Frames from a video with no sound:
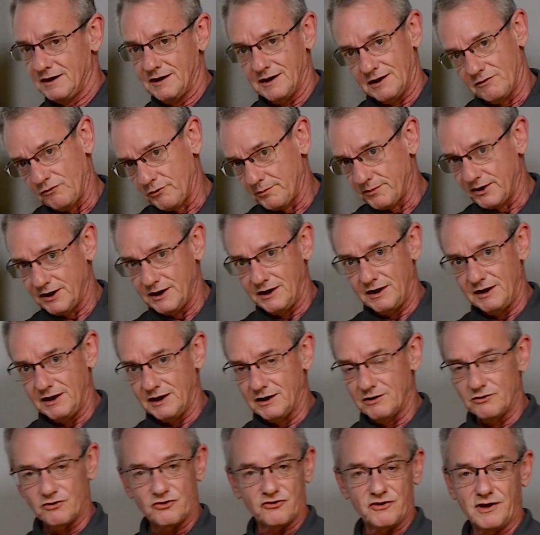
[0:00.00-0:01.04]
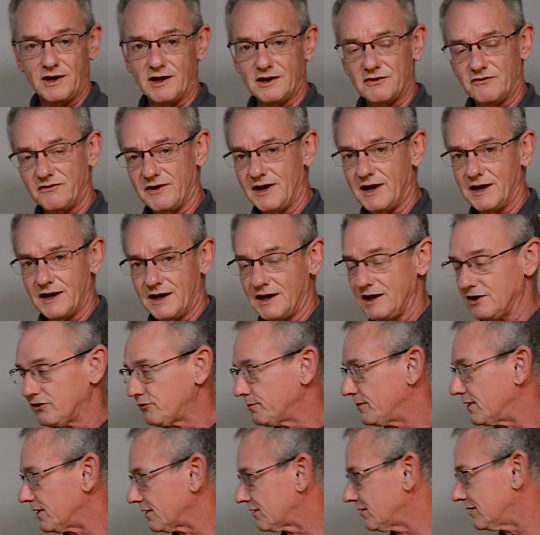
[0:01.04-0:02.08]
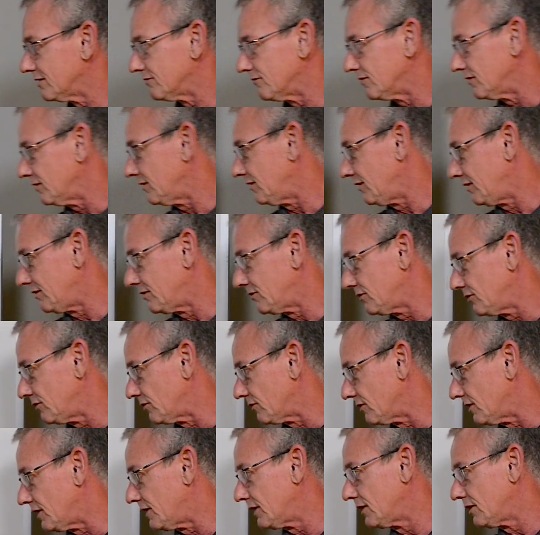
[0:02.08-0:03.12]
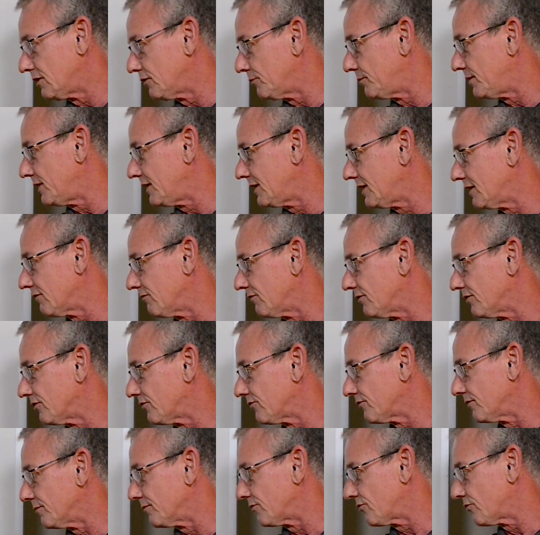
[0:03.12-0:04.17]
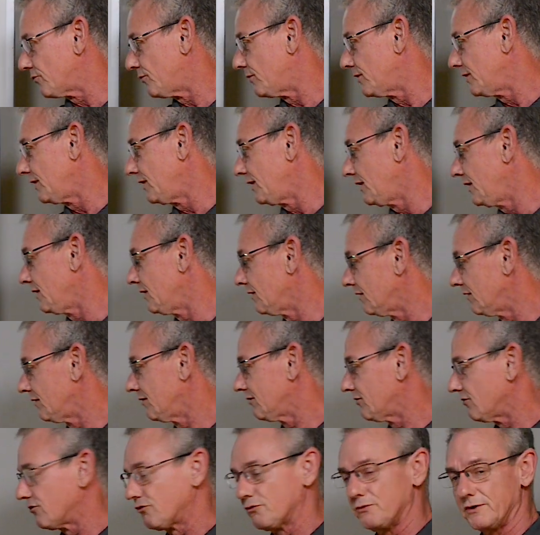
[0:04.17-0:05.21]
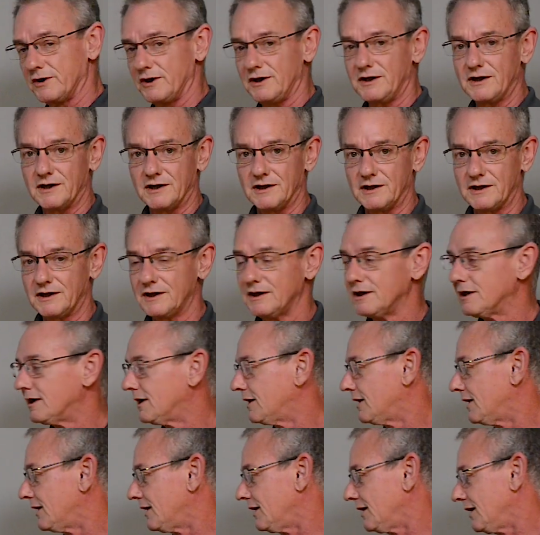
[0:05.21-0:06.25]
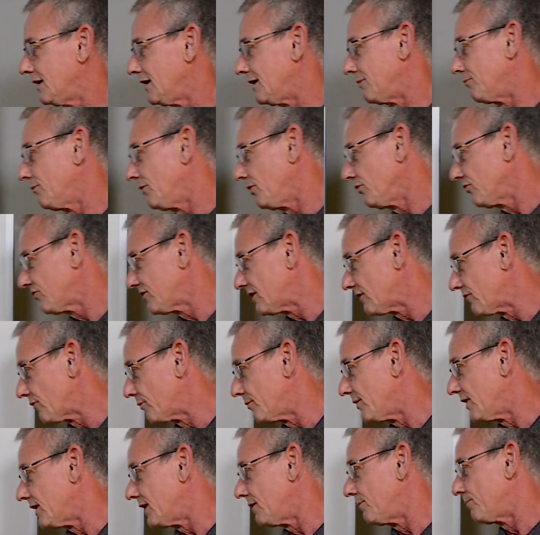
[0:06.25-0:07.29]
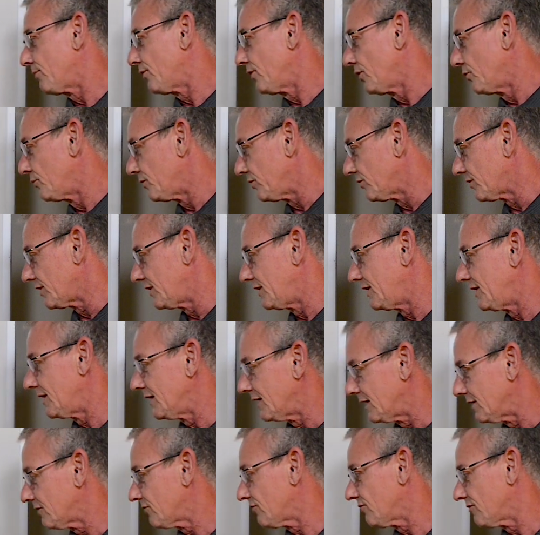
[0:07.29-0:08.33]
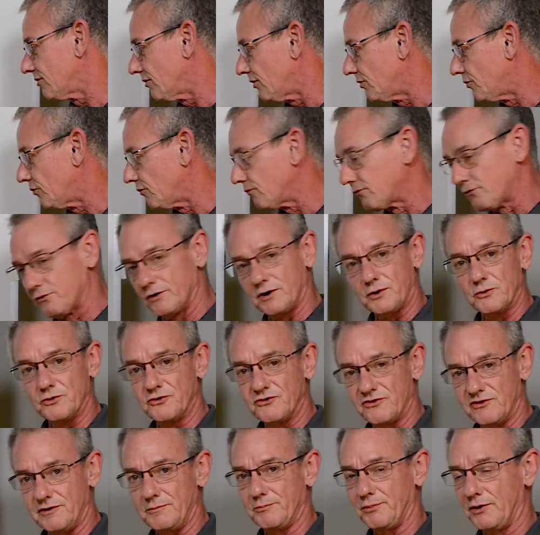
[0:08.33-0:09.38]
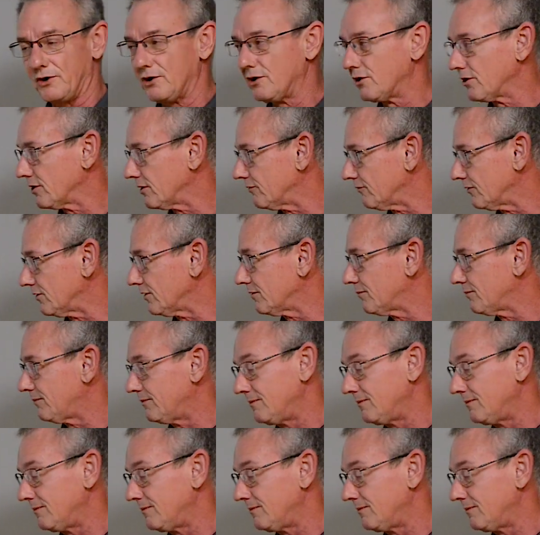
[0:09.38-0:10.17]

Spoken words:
Everybody understands that aspect of it. You know, your audio band runs from 20 to 20K, and most everybody pretty well gets the whole frequency part of it.